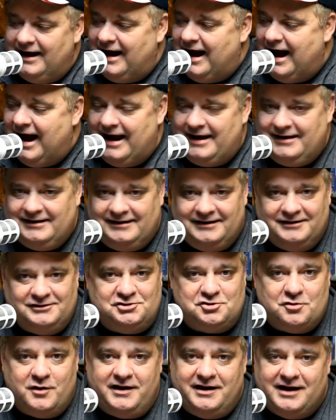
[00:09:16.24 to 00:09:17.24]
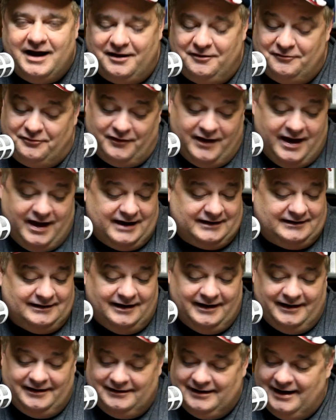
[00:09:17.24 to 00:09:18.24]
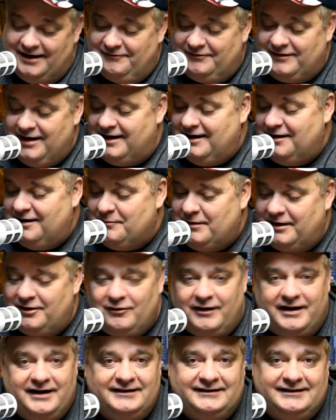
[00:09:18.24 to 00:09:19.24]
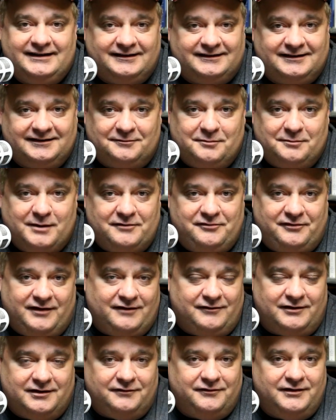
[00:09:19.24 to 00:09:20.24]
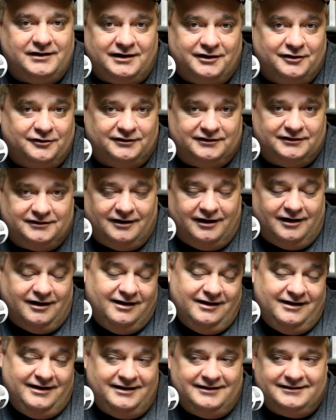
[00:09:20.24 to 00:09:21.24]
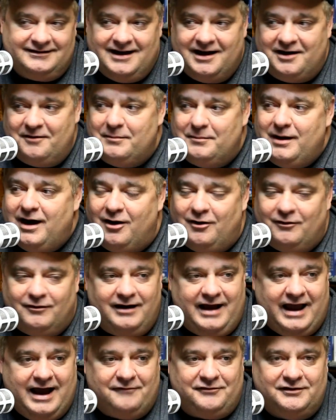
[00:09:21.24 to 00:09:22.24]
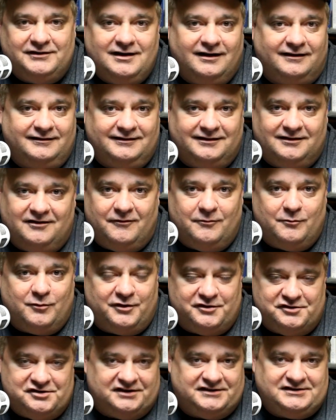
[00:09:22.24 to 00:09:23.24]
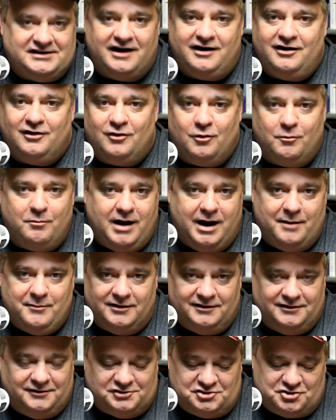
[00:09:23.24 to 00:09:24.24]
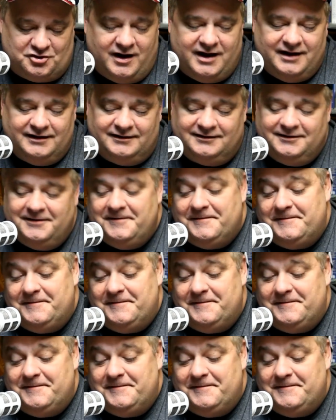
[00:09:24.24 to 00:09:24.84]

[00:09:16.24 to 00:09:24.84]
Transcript: I enjoyed it. In fact, I, I've got it on my greatest hits as my favorite videos. Uh, he's got about half a dozen of them where he's just tearing Obama into shreds.